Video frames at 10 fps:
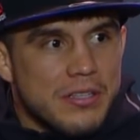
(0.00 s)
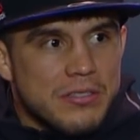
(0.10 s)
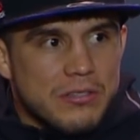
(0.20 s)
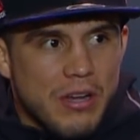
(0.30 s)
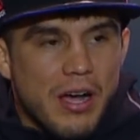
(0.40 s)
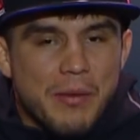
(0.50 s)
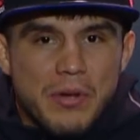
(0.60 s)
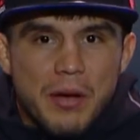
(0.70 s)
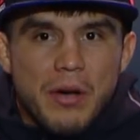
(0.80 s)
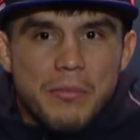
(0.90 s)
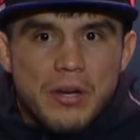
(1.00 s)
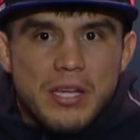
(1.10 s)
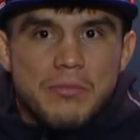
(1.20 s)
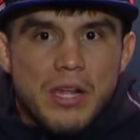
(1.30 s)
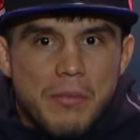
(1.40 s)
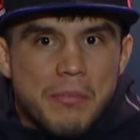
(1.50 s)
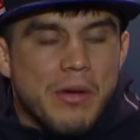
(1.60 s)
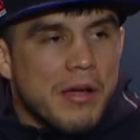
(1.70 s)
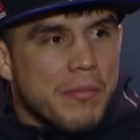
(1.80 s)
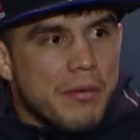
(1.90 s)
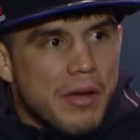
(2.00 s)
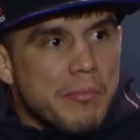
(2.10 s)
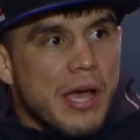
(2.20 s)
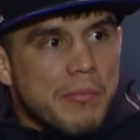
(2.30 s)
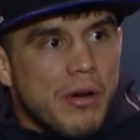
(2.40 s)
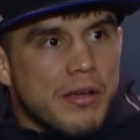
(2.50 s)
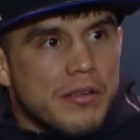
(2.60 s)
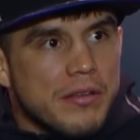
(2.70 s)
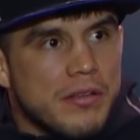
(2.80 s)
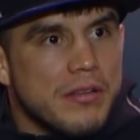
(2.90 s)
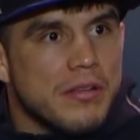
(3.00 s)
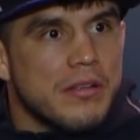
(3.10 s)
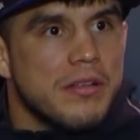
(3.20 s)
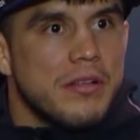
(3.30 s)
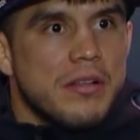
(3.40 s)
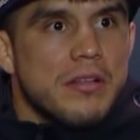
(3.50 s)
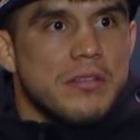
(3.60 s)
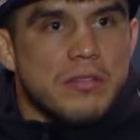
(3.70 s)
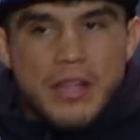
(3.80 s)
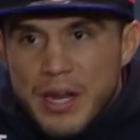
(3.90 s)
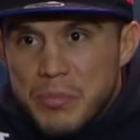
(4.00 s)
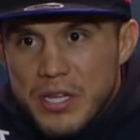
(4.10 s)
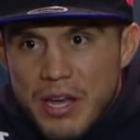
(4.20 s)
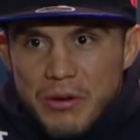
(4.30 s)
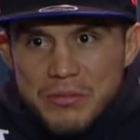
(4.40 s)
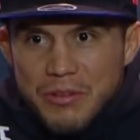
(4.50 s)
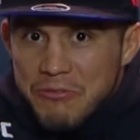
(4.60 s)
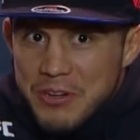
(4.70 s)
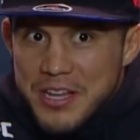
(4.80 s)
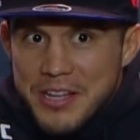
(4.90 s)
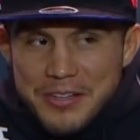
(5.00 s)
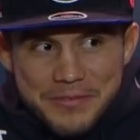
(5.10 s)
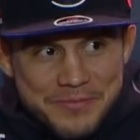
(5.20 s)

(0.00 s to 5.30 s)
So I'm going to keep that in my back pocket. So let it be known. Don't forget.